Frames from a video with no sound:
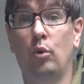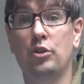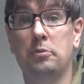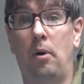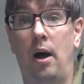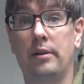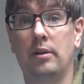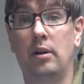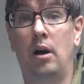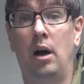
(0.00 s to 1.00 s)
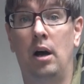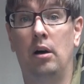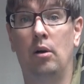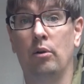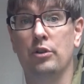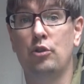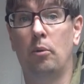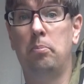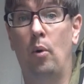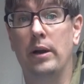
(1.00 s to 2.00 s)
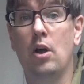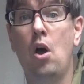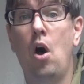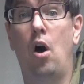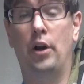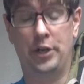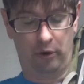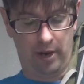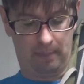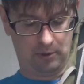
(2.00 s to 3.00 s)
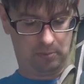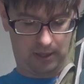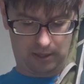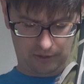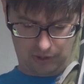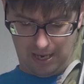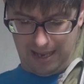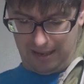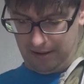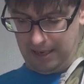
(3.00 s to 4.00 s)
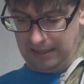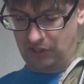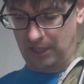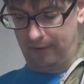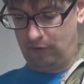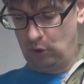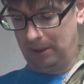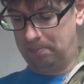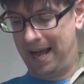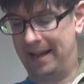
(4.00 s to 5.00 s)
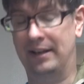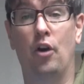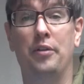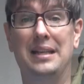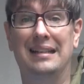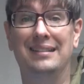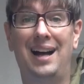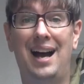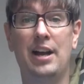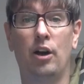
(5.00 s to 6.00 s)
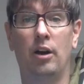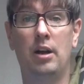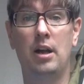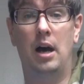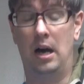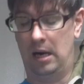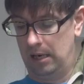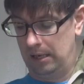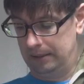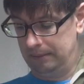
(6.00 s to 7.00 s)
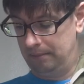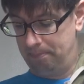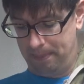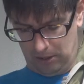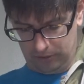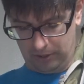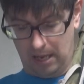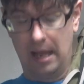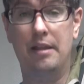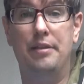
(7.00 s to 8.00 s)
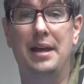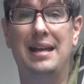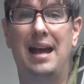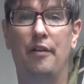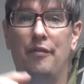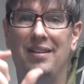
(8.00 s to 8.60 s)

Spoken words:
spot or a sore point on your hips, because instead of doing padding on the entire belt, they have